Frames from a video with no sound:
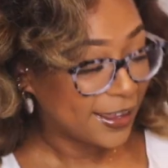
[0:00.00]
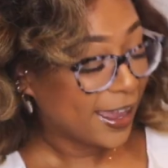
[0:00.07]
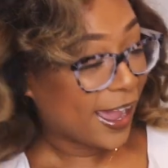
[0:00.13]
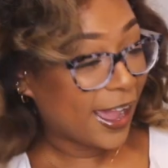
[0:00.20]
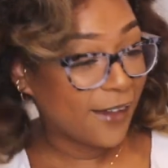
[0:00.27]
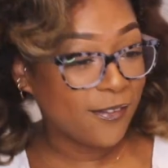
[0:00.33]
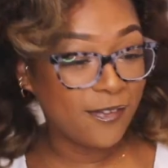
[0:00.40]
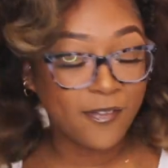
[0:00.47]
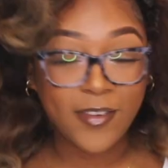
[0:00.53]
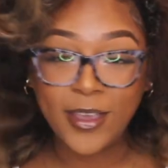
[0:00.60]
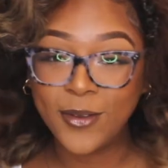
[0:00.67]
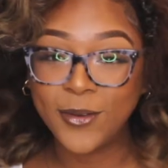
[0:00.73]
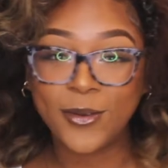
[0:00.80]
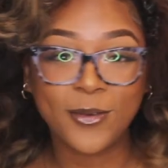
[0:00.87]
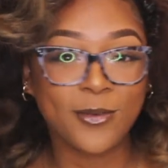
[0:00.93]
I
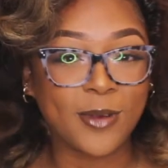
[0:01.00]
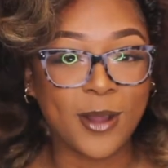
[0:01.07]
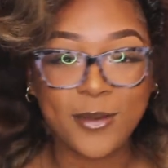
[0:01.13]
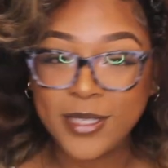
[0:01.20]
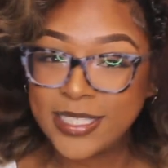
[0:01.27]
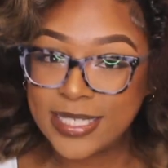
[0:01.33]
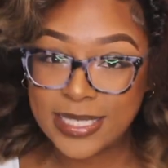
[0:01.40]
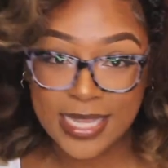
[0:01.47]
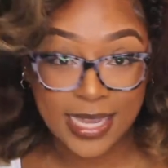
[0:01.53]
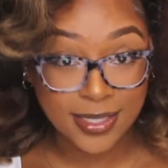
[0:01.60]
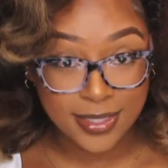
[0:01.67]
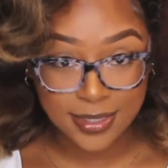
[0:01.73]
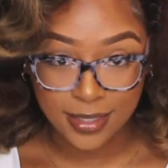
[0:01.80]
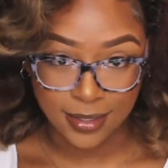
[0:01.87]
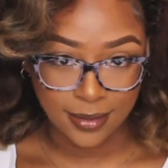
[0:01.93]
feel grown and
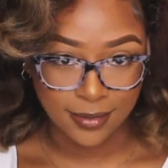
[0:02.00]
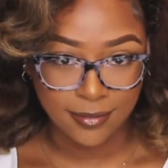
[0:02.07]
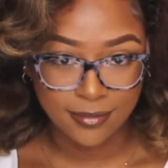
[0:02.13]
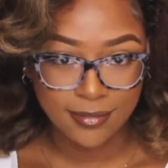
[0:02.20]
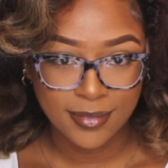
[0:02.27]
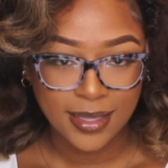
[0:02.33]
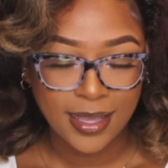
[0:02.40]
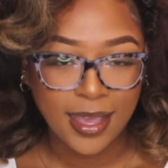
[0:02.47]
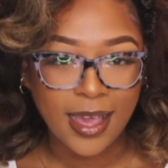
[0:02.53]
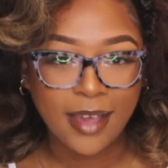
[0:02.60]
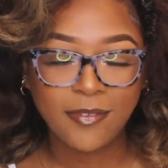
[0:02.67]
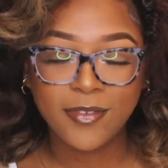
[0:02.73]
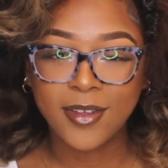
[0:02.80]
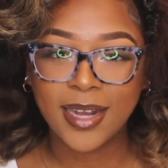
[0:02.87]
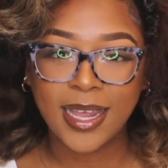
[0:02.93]
sexy. I
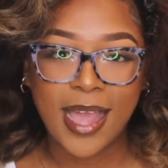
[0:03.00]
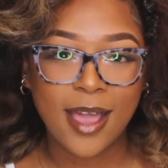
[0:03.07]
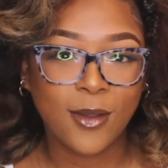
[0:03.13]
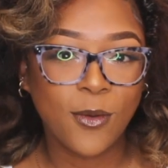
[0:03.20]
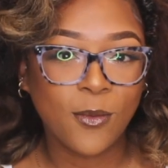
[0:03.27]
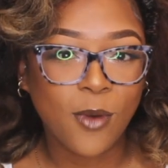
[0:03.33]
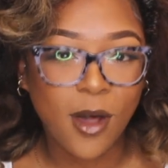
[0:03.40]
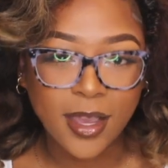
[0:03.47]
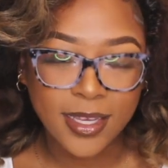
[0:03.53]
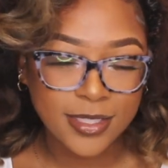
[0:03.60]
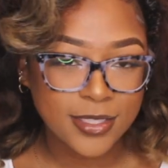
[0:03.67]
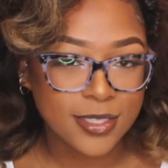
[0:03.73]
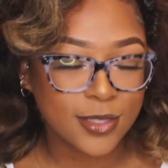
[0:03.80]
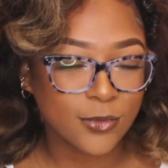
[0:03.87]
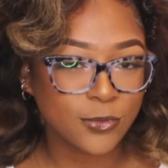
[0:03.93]
feel like I could walk
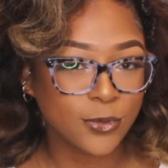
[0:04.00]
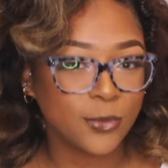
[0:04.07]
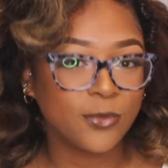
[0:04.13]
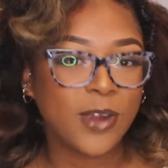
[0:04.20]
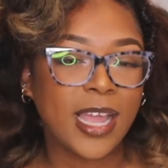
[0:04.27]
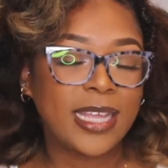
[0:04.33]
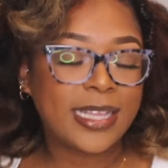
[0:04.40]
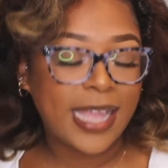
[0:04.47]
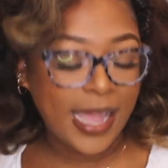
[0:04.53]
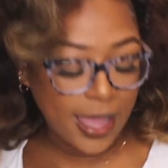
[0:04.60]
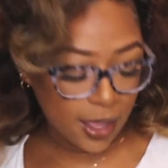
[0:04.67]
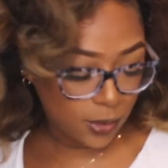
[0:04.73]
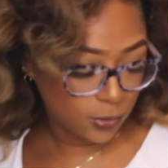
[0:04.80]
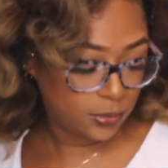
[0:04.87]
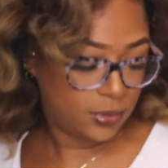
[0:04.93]
into the room right
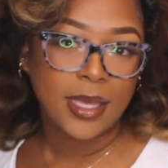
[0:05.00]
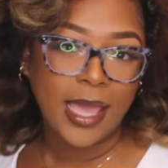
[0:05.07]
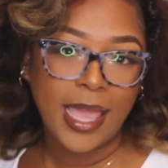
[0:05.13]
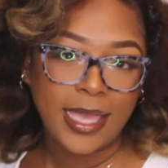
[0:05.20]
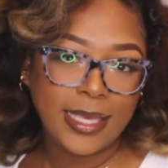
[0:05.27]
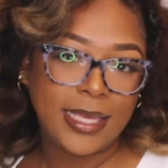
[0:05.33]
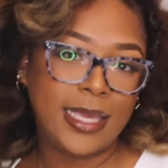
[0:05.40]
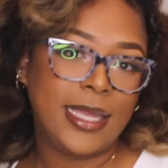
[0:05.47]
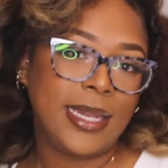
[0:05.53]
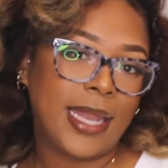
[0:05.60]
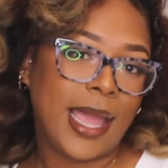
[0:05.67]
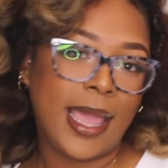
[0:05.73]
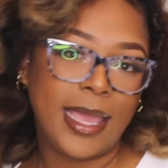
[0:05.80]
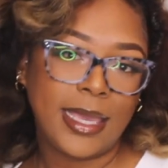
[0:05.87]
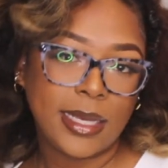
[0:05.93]
now and get
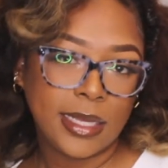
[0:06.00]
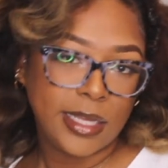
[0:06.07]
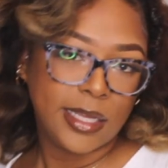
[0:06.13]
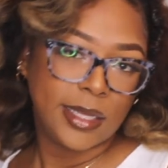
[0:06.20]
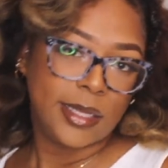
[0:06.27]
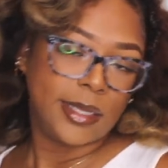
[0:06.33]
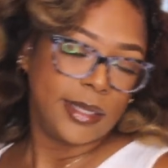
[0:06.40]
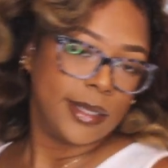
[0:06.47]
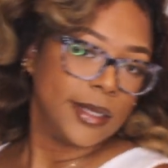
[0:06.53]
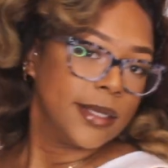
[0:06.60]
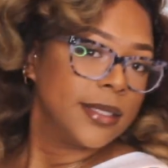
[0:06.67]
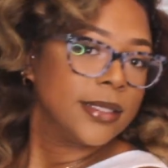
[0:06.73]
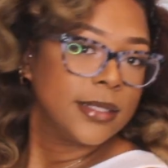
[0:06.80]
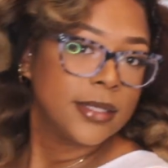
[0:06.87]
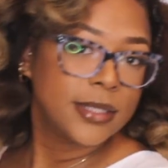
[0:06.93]
like
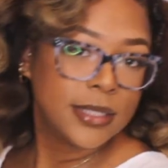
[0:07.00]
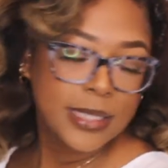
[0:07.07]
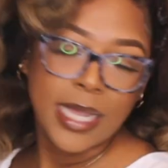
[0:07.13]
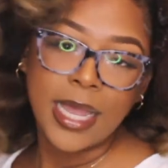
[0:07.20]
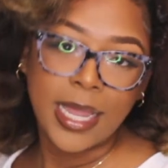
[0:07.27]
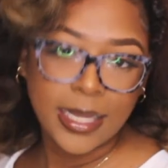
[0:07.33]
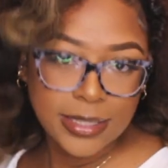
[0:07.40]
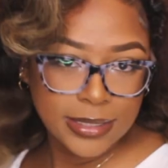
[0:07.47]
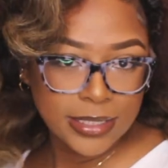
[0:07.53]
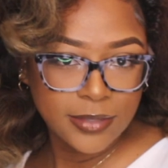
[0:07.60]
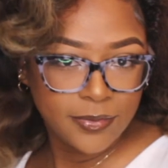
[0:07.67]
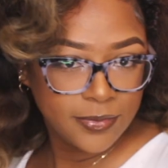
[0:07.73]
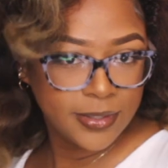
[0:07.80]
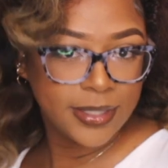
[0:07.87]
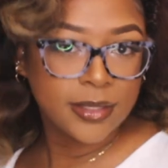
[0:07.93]
ten
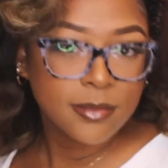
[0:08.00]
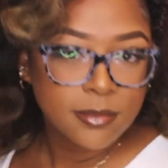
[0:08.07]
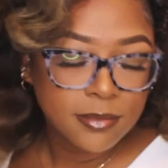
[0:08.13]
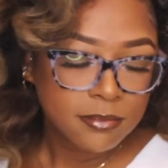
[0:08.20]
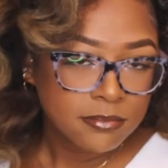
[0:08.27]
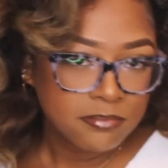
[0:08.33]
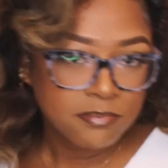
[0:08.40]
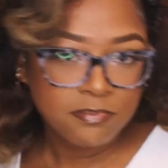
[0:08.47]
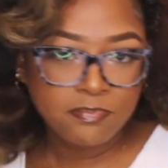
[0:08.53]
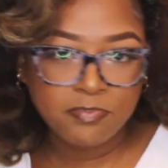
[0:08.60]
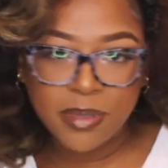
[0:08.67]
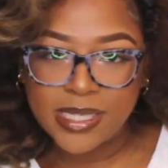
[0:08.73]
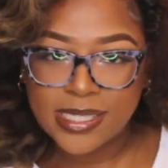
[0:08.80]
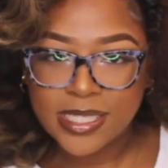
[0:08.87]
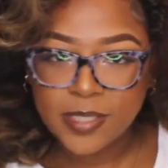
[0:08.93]
different
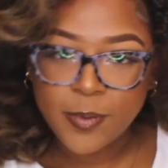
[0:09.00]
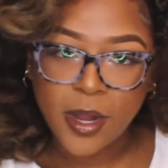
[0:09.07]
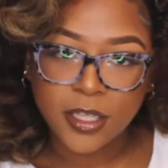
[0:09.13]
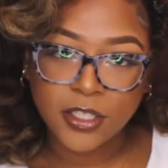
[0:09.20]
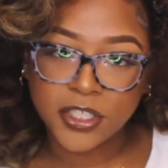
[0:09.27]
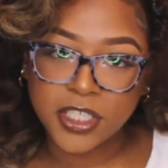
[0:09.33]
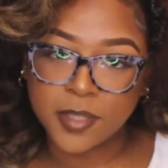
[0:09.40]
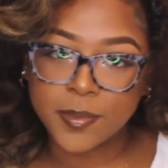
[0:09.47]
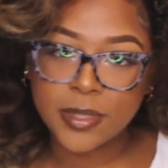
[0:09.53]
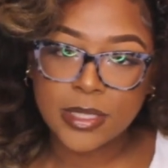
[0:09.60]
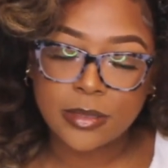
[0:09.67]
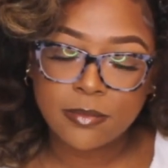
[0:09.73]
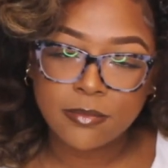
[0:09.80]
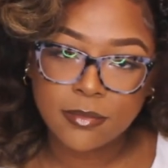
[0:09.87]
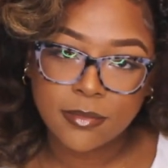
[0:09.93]
business
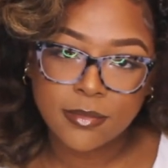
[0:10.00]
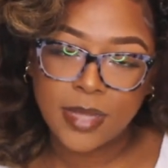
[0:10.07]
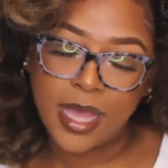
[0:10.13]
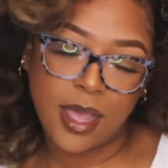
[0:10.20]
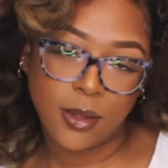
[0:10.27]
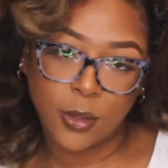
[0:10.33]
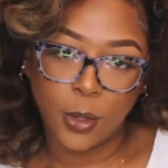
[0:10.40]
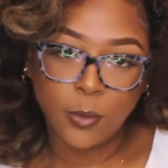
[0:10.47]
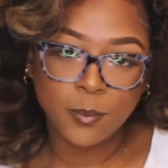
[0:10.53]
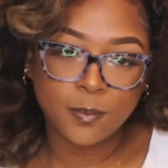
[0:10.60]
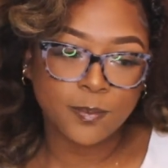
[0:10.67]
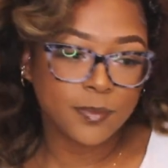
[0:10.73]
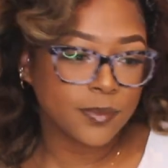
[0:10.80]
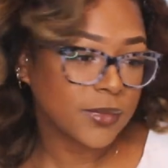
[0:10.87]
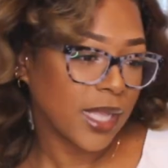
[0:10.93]
partnerships. I don't know.
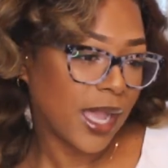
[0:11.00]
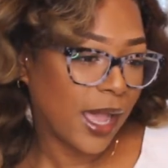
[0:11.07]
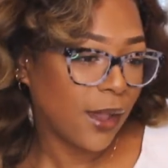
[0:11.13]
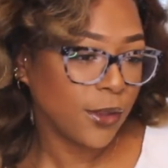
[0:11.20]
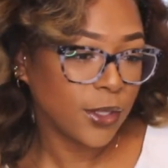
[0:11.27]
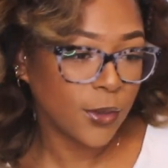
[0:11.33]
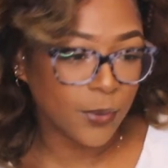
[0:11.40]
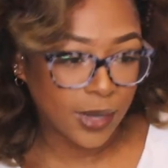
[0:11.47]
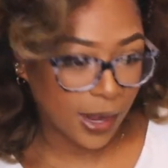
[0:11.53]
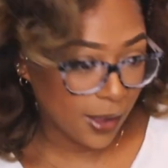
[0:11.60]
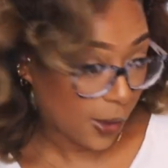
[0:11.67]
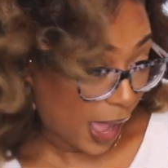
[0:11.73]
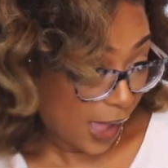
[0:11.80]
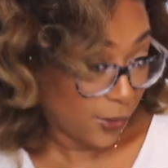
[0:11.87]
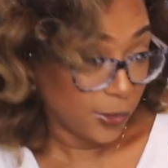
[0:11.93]
I don't know what I,
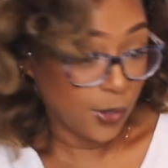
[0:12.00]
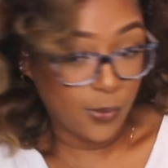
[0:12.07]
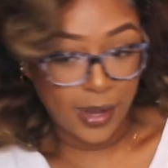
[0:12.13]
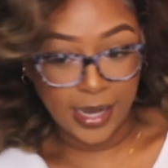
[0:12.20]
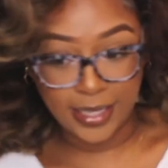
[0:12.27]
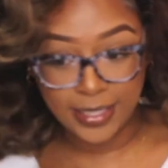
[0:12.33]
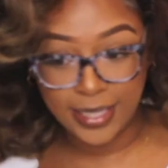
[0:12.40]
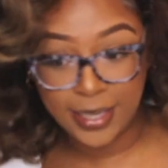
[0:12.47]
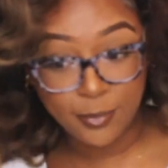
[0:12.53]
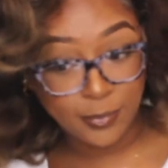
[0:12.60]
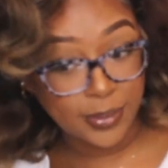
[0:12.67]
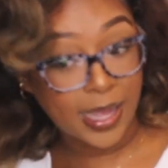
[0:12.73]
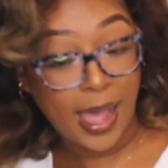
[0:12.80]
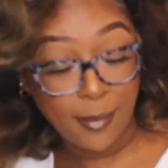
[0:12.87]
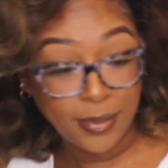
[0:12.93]
I don't know what I can get,
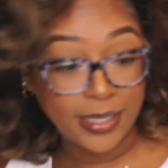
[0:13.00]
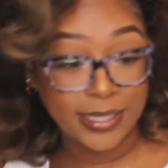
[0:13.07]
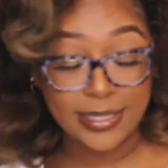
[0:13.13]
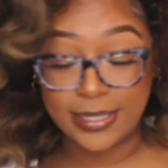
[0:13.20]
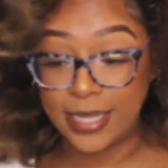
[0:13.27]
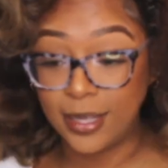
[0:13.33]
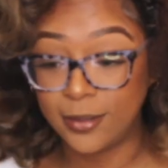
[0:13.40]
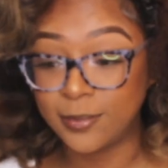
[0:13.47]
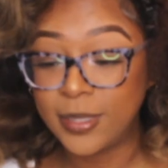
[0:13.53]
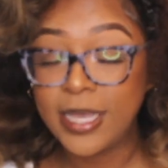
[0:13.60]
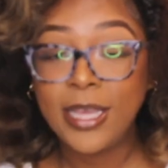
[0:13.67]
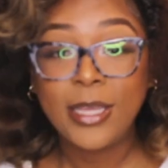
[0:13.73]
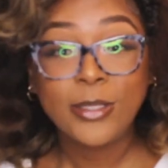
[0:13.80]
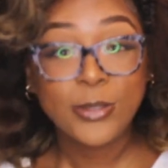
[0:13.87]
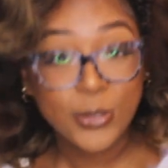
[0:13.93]
but I'm gonna get some.
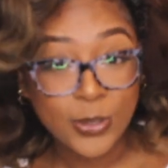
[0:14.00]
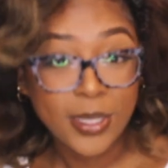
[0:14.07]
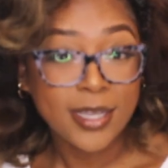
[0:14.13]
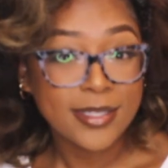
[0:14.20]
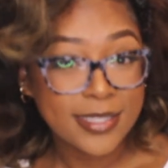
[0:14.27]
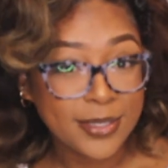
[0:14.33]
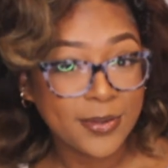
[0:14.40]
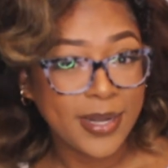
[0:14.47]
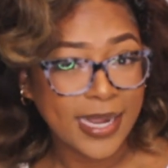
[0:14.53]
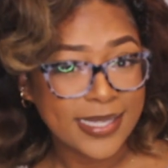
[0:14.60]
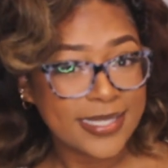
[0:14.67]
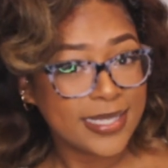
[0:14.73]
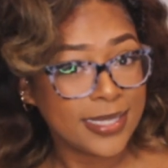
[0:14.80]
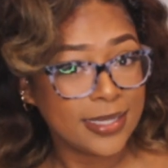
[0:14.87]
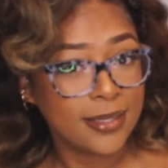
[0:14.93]
Do y'all see what I
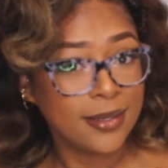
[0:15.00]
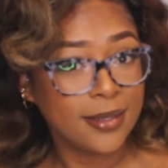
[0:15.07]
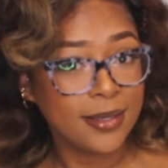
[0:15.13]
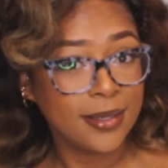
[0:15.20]
see?